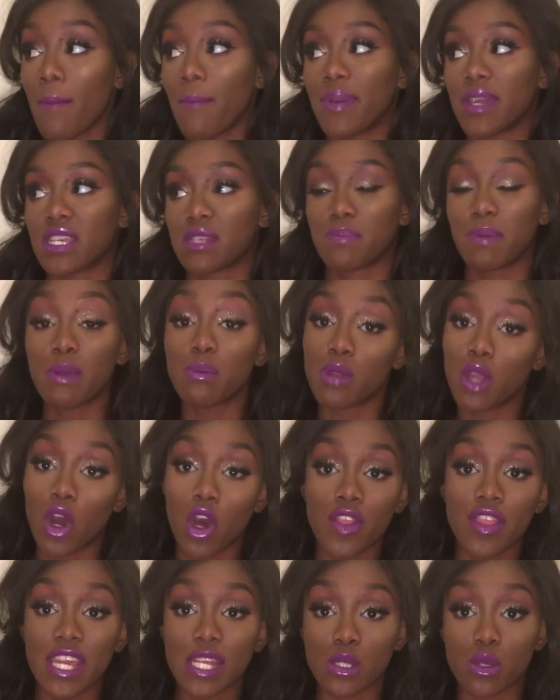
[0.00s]
because people are
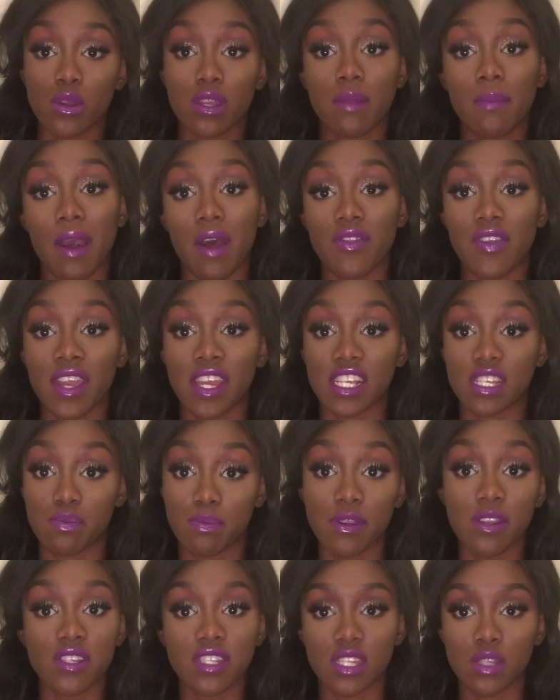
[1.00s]
on there talking about their
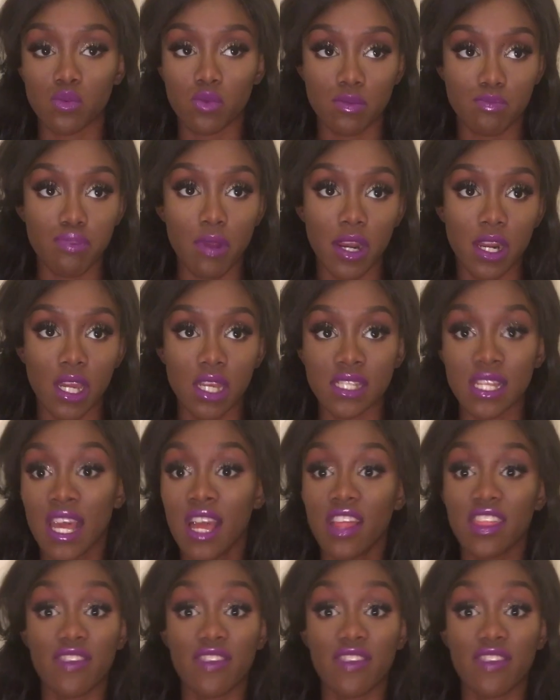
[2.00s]
experiences with products.